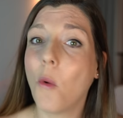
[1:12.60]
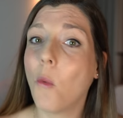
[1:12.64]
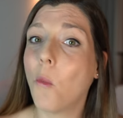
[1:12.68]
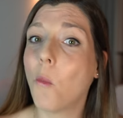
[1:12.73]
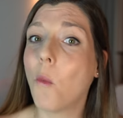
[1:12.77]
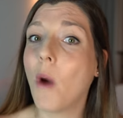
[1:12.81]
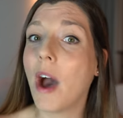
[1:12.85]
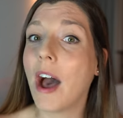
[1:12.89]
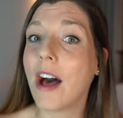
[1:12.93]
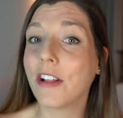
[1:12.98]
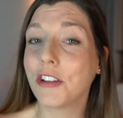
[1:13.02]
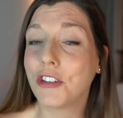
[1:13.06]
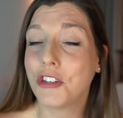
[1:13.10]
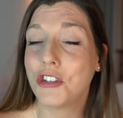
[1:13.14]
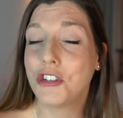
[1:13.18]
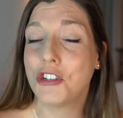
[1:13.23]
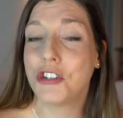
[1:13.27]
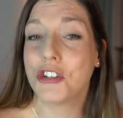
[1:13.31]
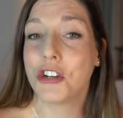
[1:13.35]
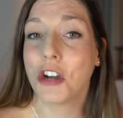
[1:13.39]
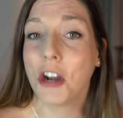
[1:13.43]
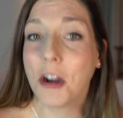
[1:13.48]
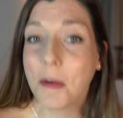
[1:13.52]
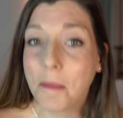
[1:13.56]
While
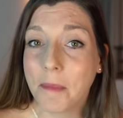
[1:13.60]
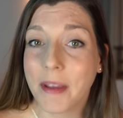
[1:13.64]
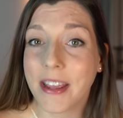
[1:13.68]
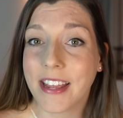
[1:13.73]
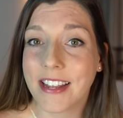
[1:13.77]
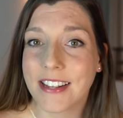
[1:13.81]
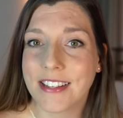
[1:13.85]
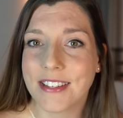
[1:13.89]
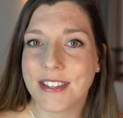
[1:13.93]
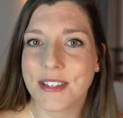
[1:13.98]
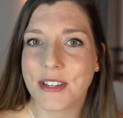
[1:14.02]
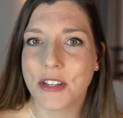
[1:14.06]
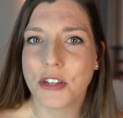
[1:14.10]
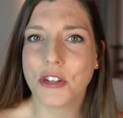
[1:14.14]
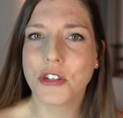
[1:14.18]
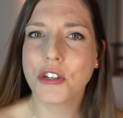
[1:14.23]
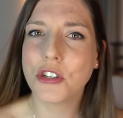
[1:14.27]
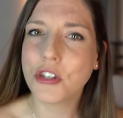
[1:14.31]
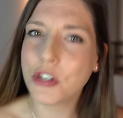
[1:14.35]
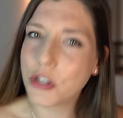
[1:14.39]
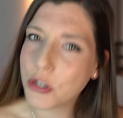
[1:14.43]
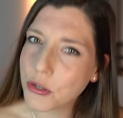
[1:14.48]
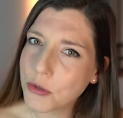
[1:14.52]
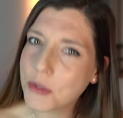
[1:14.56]
Germans
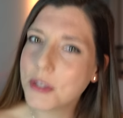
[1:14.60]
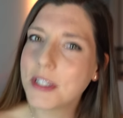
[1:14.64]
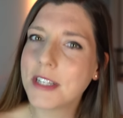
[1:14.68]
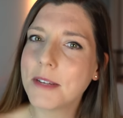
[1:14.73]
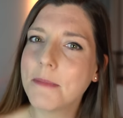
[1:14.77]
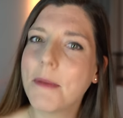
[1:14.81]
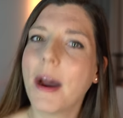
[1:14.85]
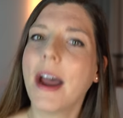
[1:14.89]
choose to